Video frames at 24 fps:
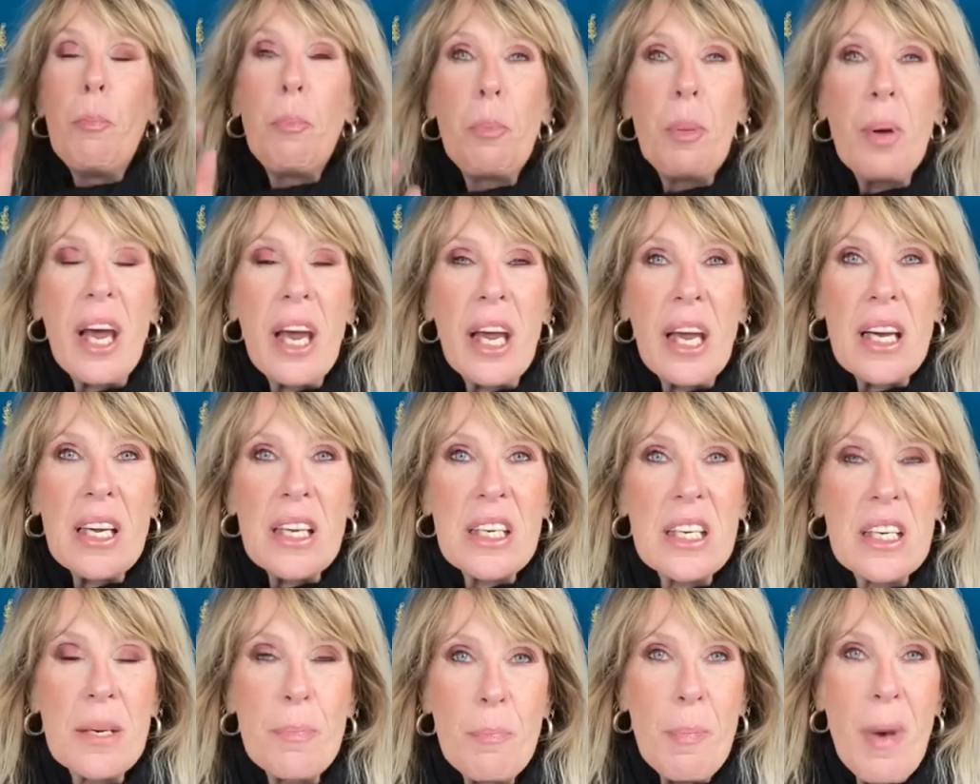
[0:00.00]

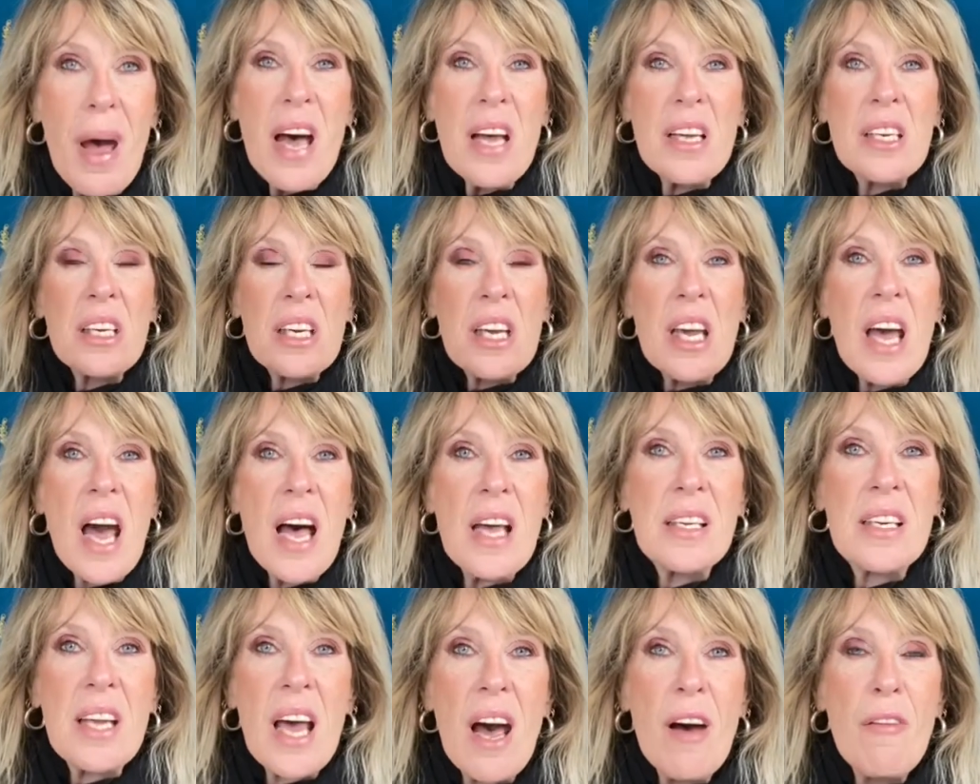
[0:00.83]
Biggest mess he
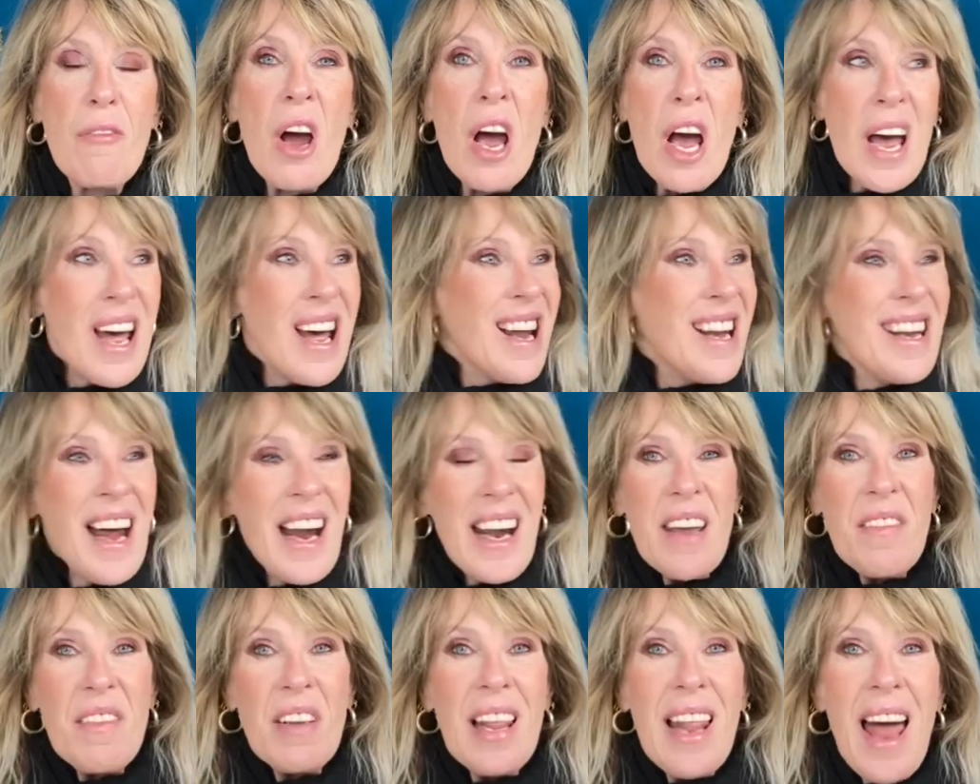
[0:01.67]
has ever,
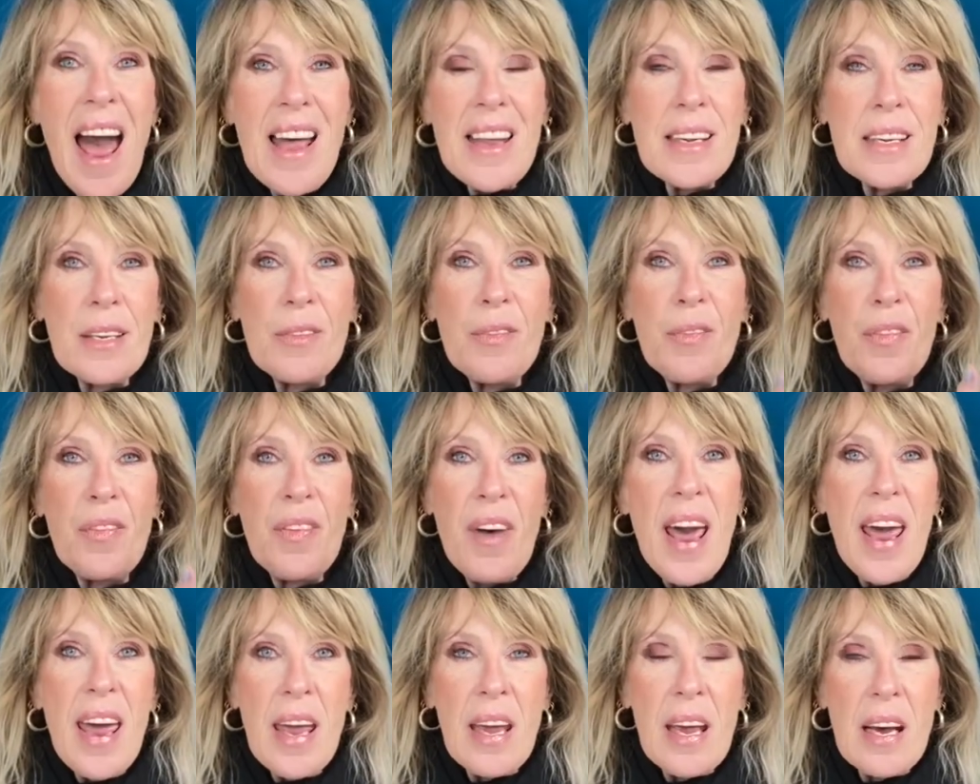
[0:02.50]
not even Las
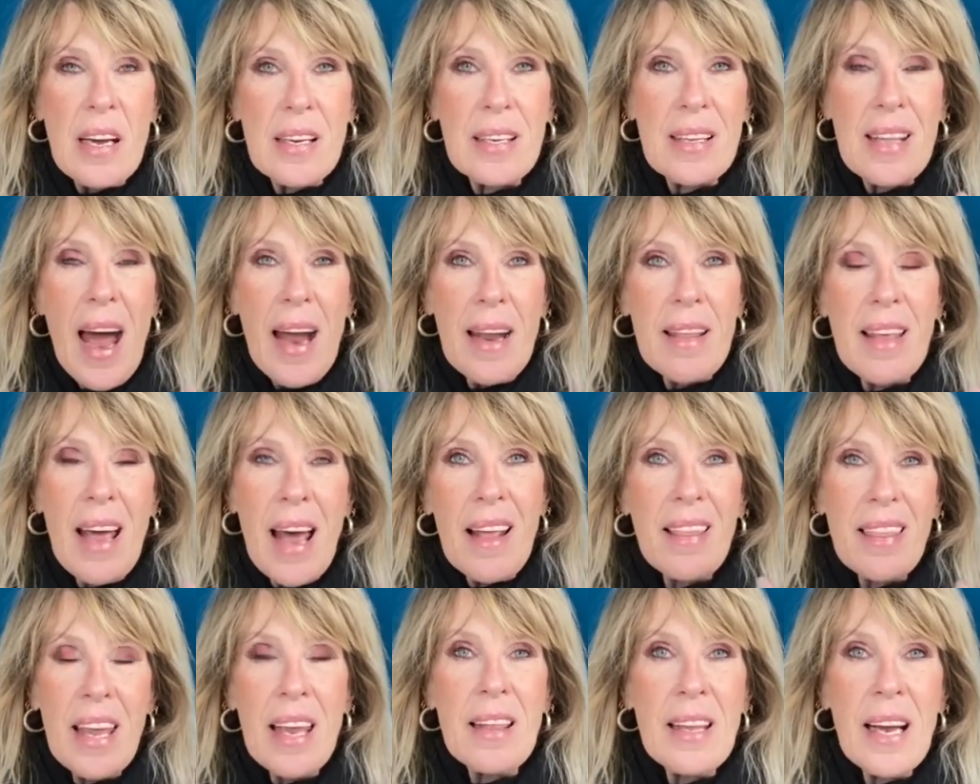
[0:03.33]
Vegas,
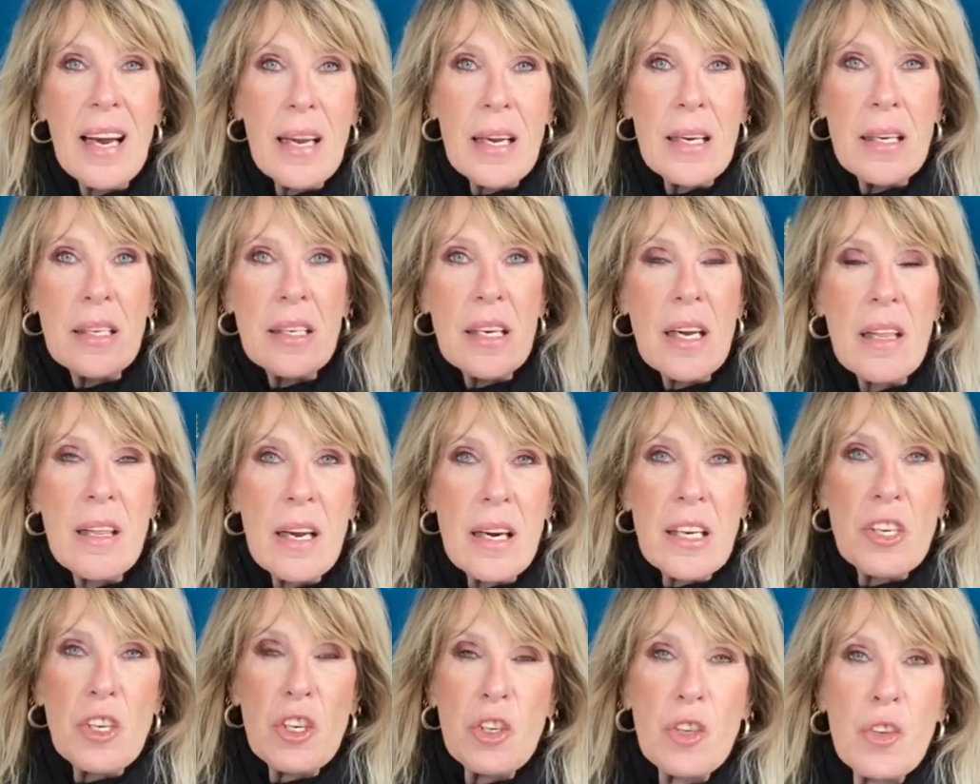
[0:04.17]
that thing that he did,
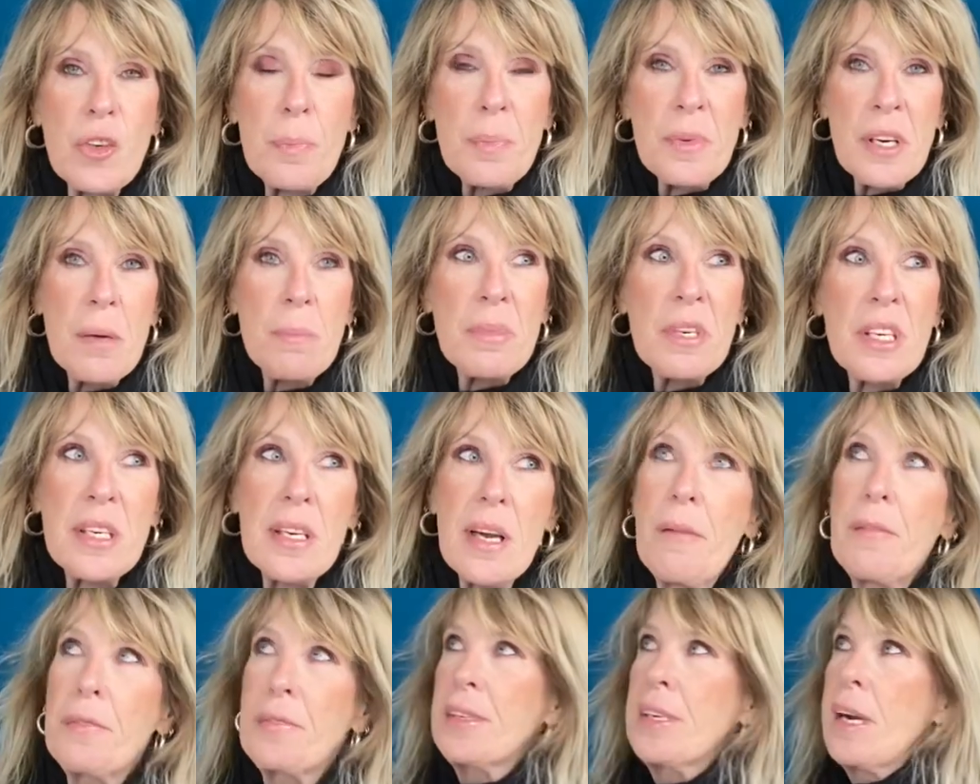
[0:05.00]
that he stripped
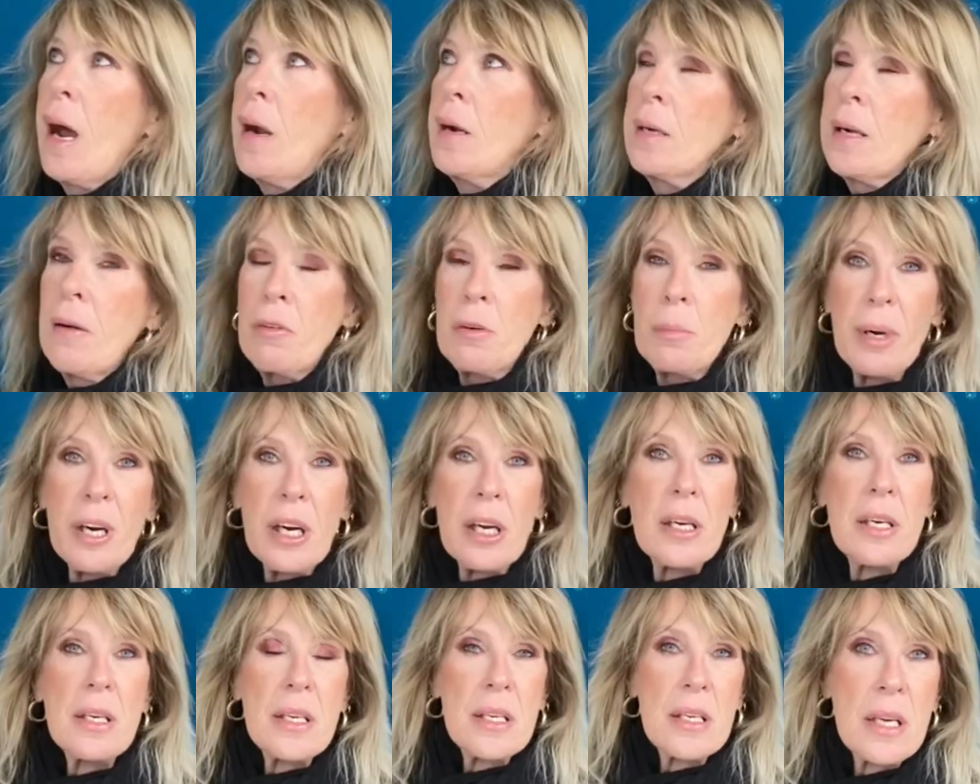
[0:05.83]
himself down, everybody
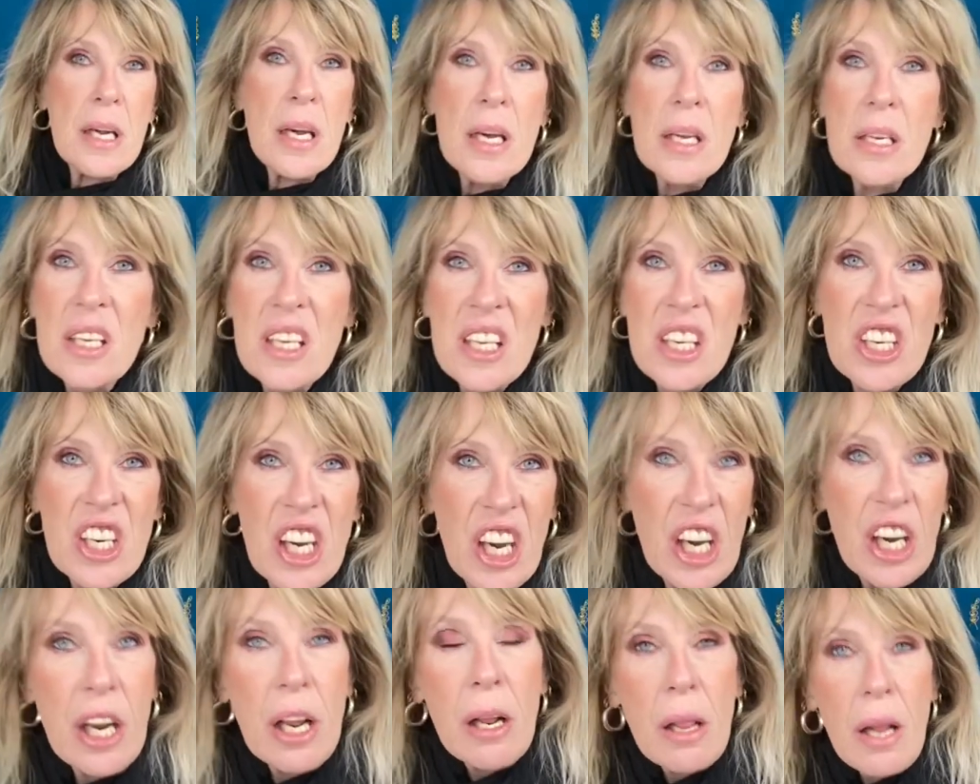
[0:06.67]
could see his
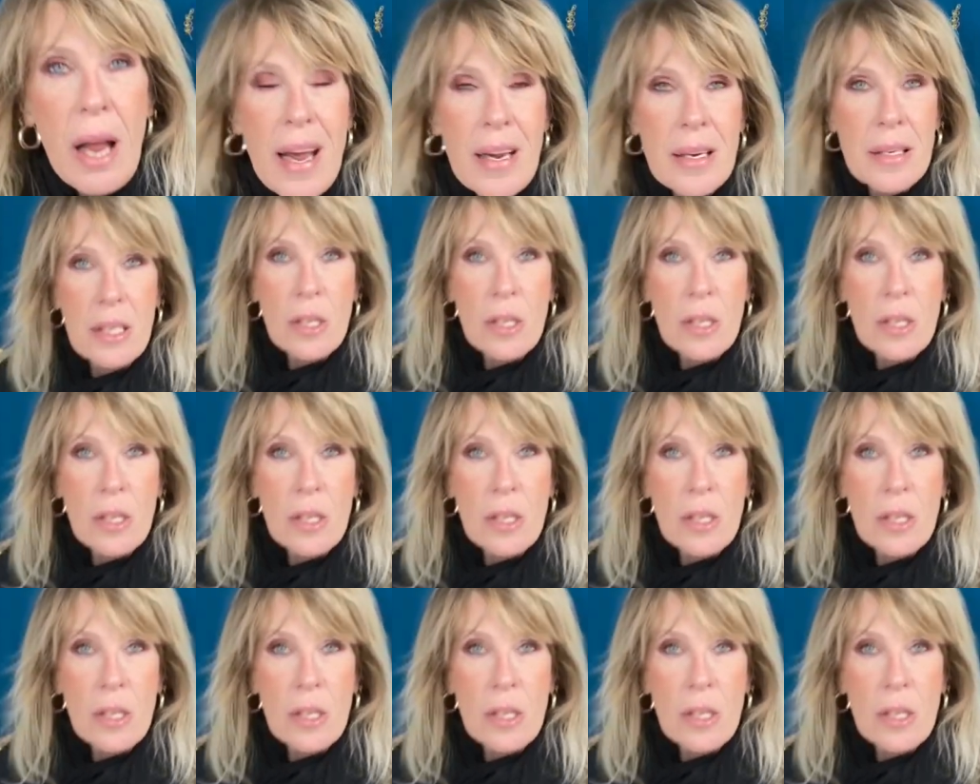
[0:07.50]
skinny legs,